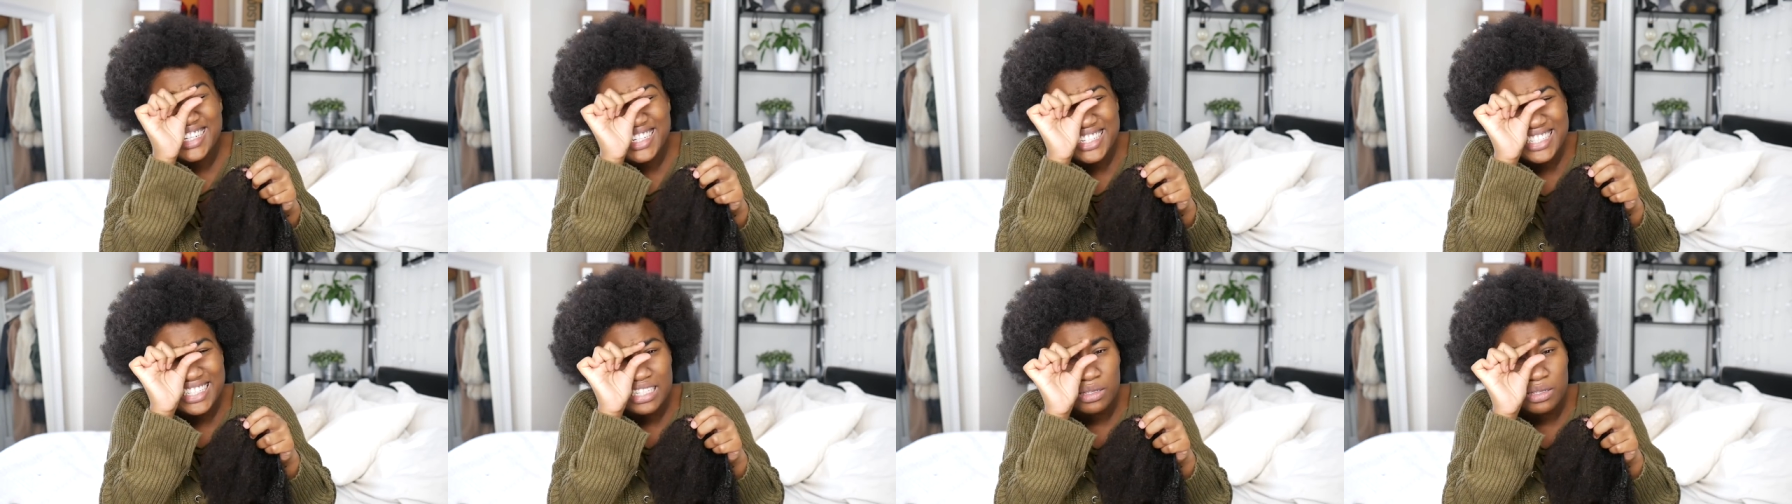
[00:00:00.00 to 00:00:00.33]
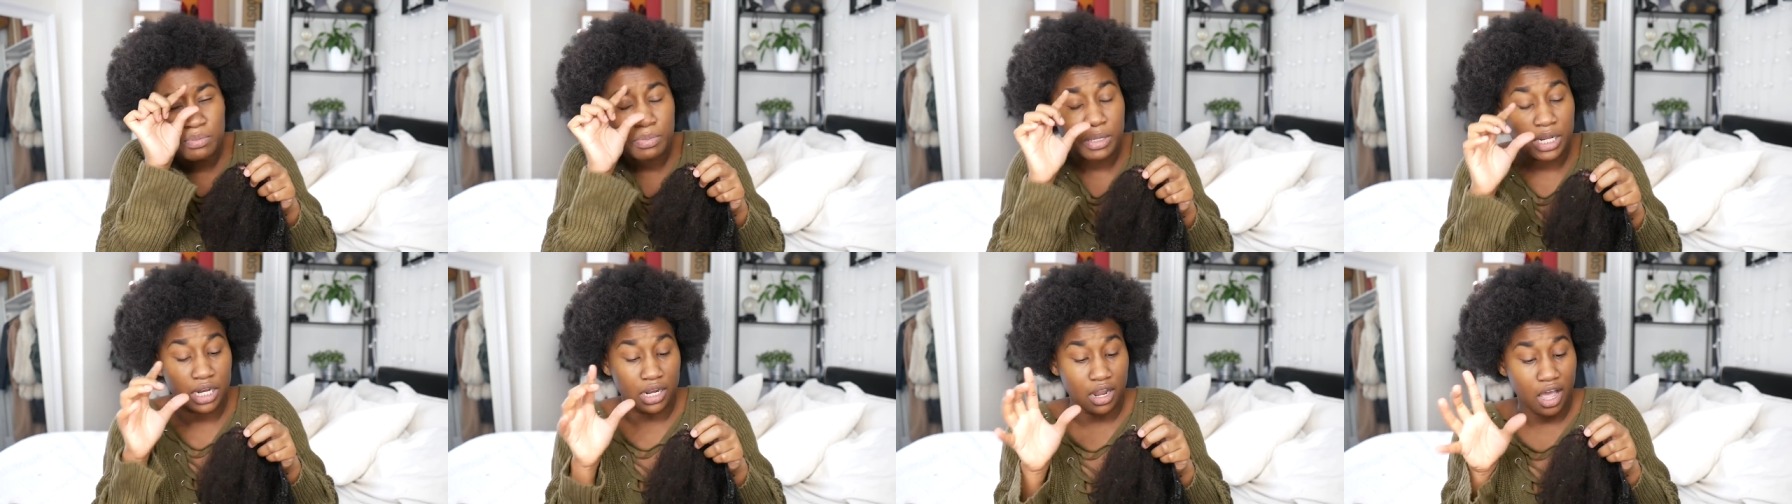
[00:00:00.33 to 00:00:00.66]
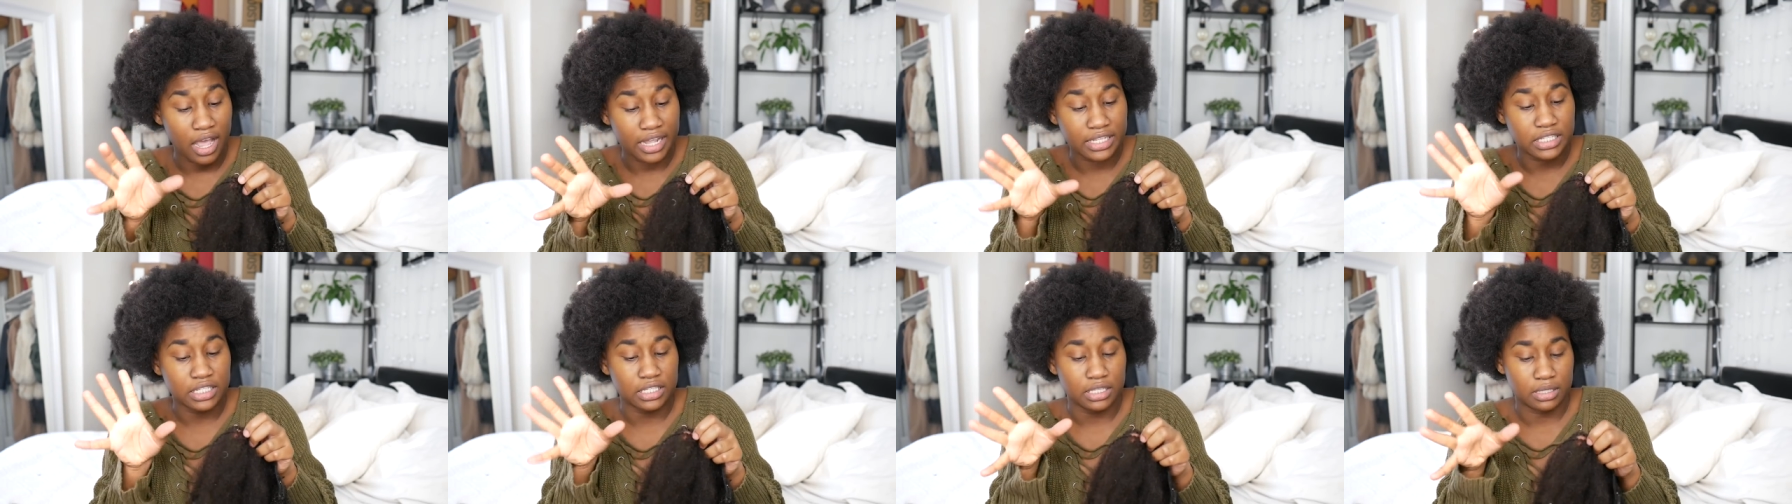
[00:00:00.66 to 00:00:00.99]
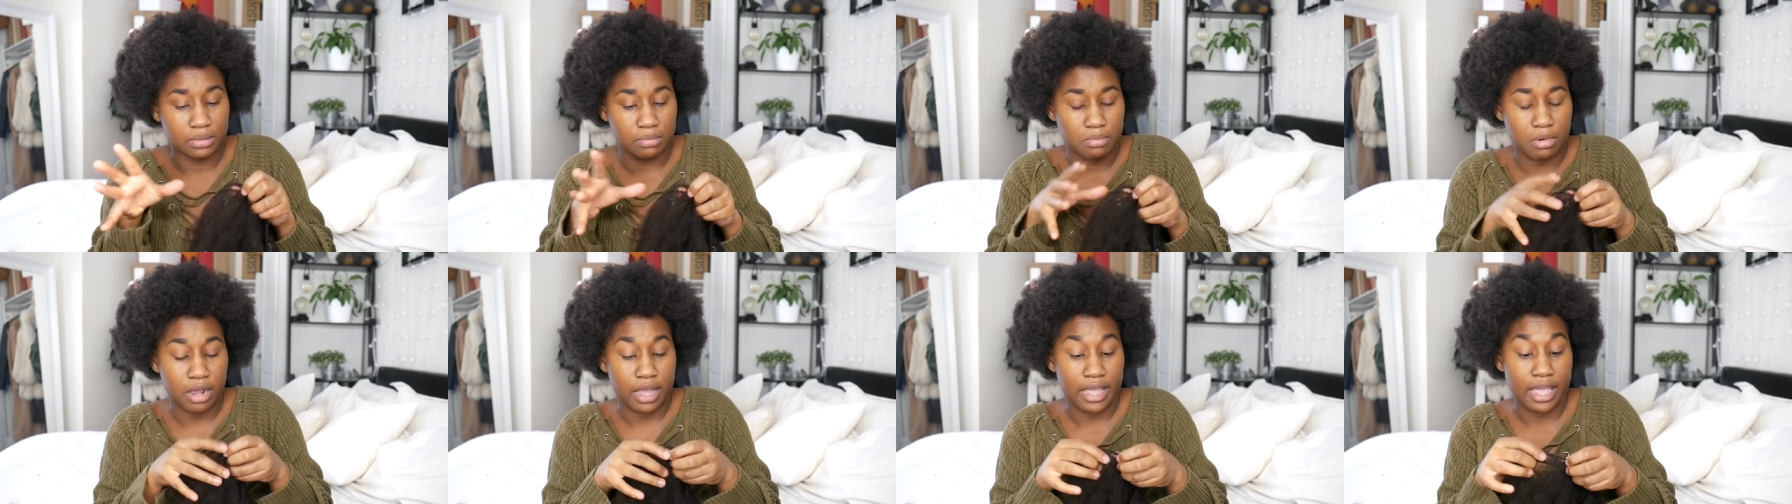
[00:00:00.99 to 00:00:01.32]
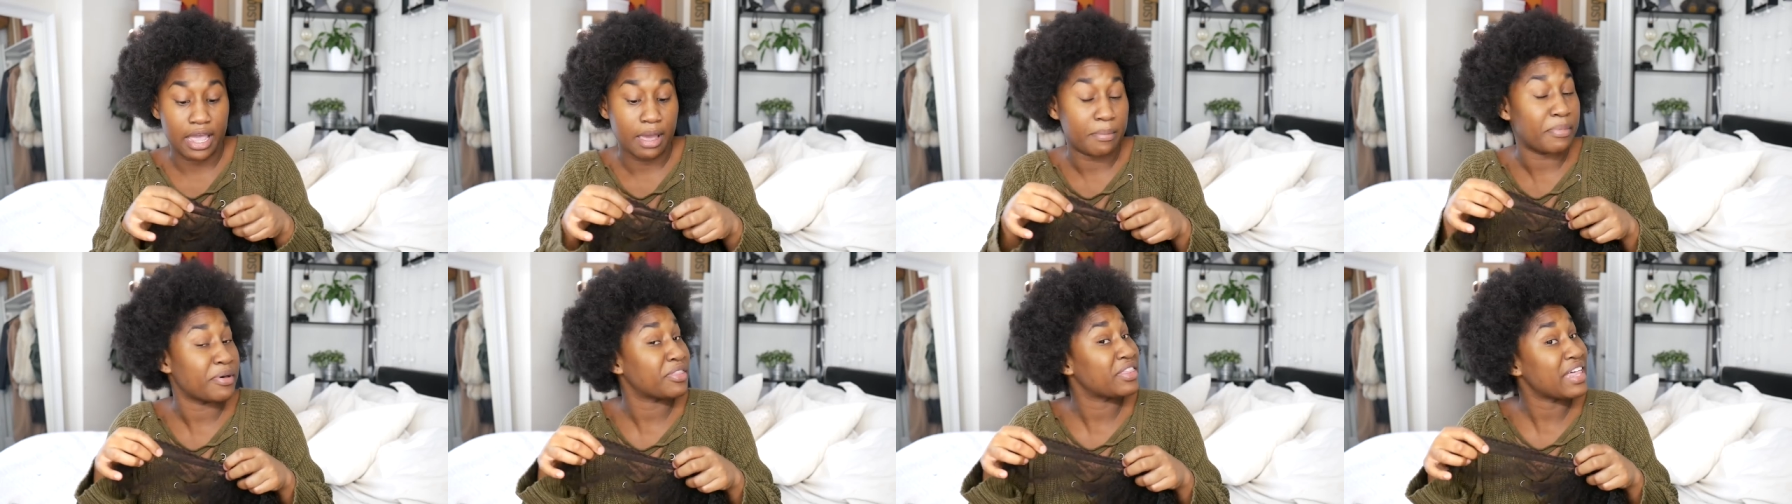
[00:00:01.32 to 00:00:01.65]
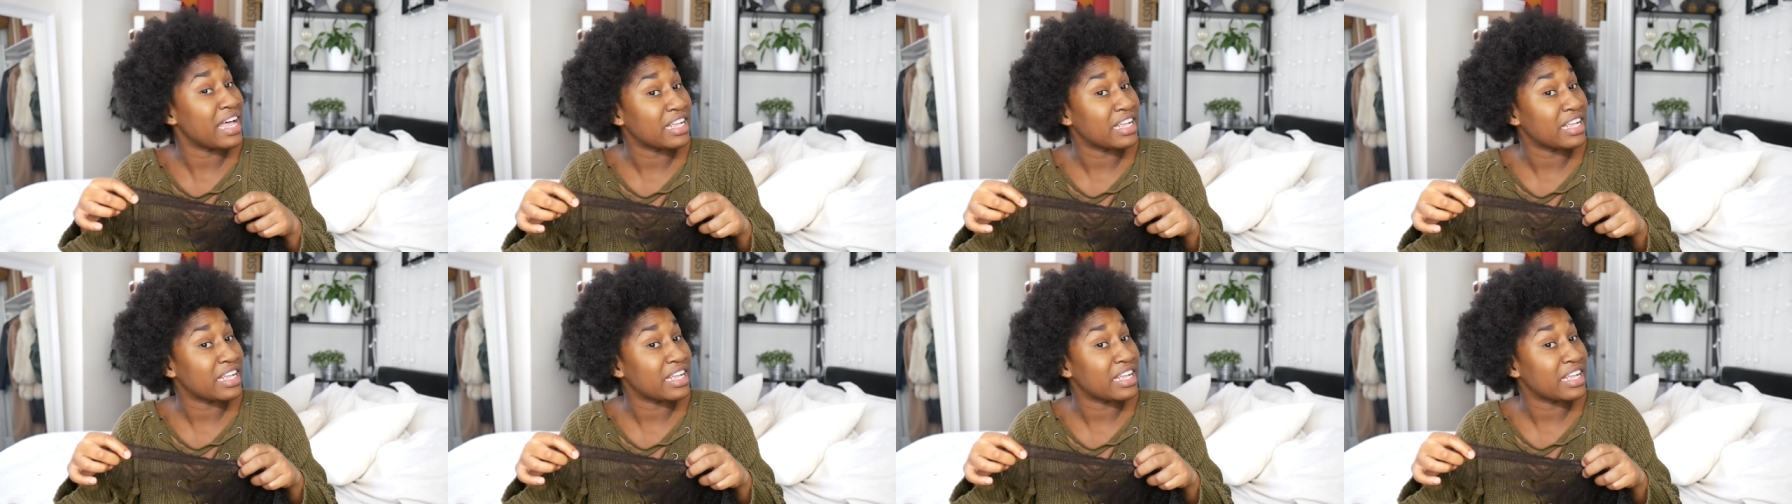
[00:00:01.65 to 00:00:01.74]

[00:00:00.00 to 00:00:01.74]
little bit lighter than my hair but